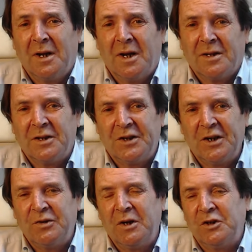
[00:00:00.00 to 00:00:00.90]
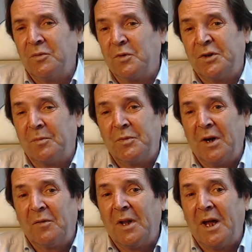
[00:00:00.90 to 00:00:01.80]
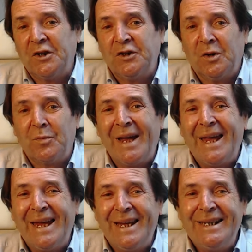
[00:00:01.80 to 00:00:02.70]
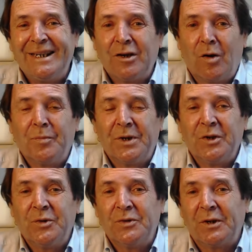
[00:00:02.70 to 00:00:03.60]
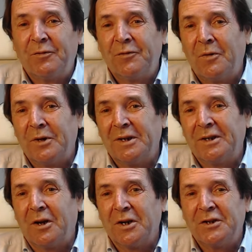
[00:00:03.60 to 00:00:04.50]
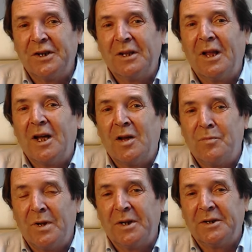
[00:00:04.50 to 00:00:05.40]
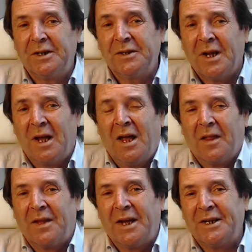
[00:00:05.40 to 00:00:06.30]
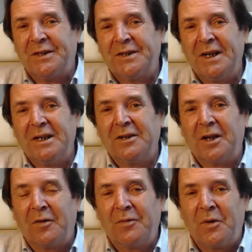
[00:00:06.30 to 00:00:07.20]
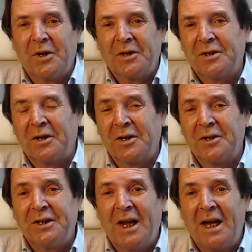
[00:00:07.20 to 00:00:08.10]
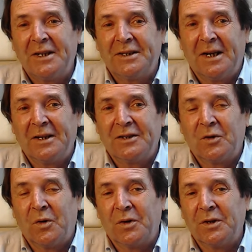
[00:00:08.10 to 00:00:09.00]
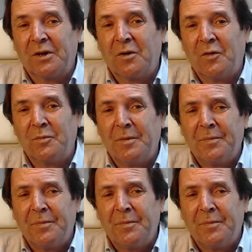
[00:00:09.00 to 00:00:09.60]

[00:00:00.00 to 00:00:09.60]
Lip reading: The situation was observed last year by any company whose foreign currency liabilities that exceeded their foreign currency assets, according to Kaufman.